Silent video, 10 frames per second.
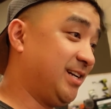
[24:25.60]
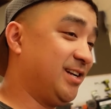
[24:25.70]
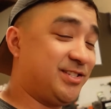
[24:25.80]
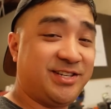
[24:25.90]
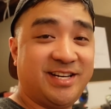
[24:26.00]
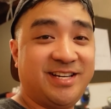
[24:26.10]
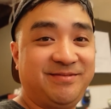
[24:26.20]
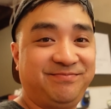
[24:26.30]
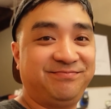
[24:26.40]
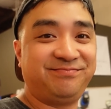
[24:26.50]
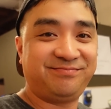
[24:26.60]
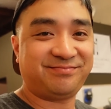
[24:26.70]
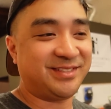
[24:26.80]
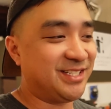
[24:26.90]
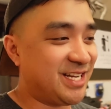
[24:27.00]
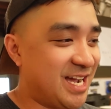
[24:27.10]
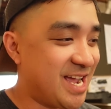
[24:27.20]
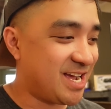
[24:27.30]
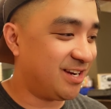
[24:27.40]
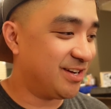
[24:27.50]
Looks good. This
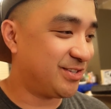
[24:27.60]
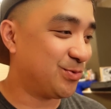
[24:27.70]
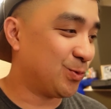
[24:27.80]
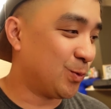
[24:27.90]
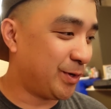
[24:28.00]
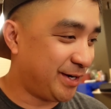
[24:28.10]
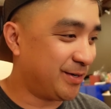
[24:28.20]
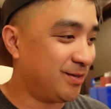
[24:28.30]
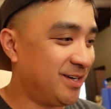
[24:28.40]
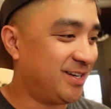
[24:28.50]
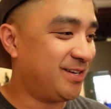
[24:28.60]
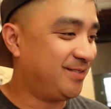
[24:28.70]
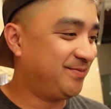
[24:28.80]
kayak looks real good.